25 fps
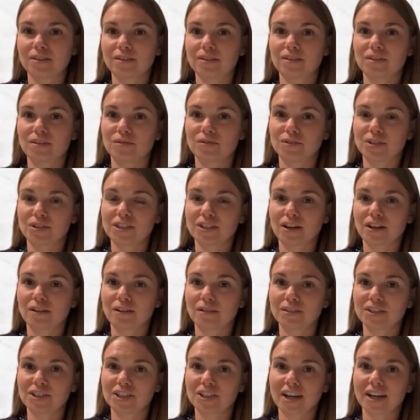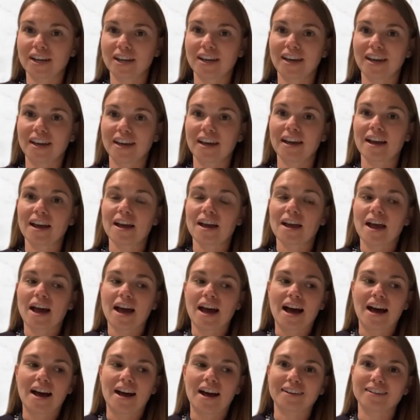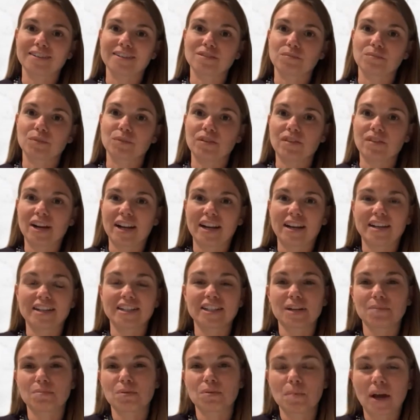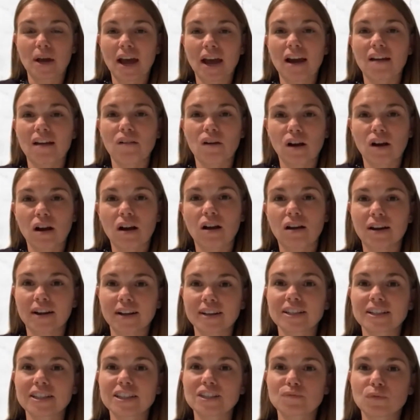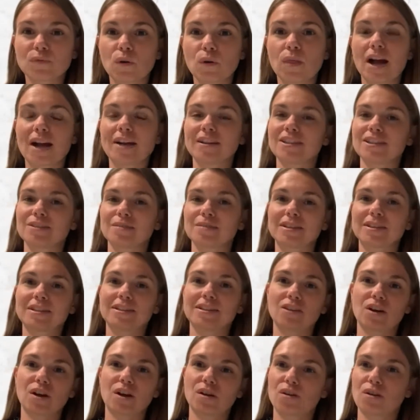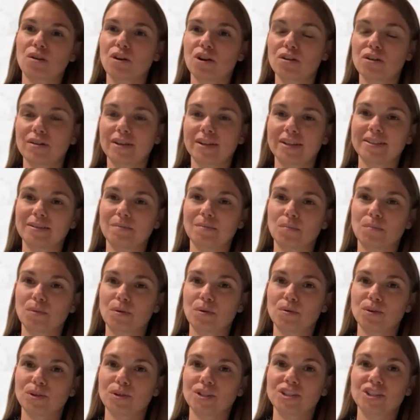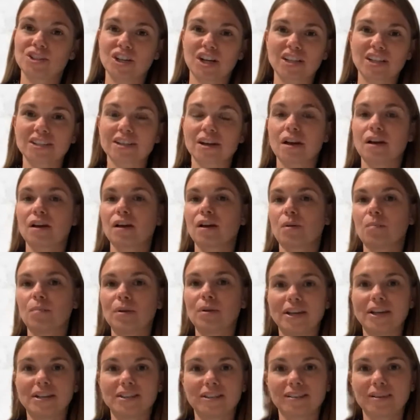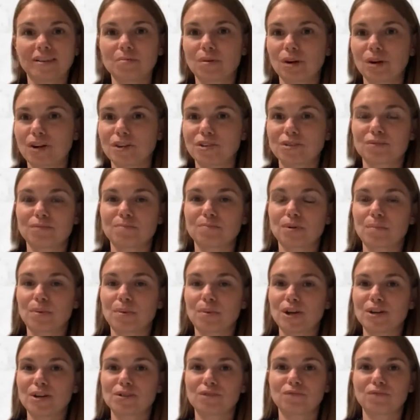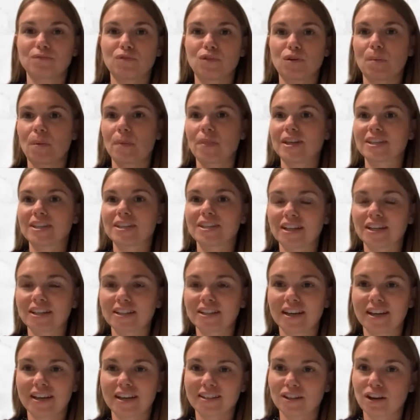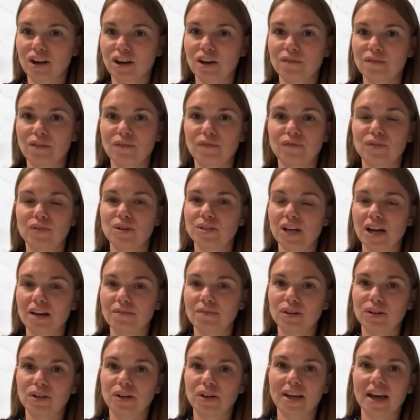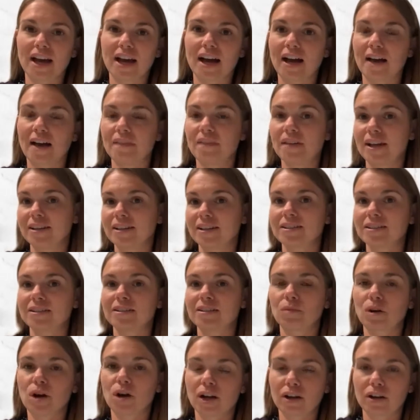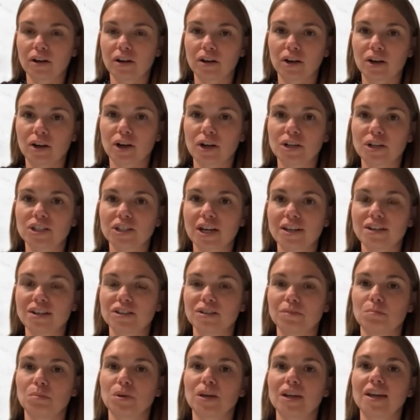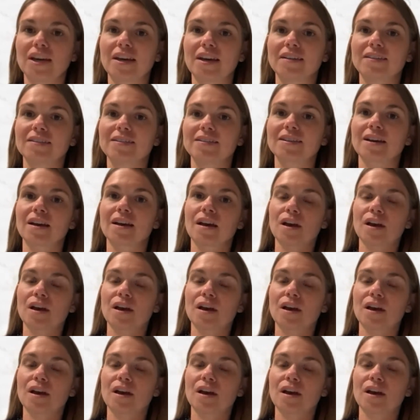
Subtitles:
yourselves, Jacqui, and we really need to prepare our clients for that. So it's no longer as simple as just completing the proposal form and then sending it over for you to have a look at, and then some kind of negotiation begins.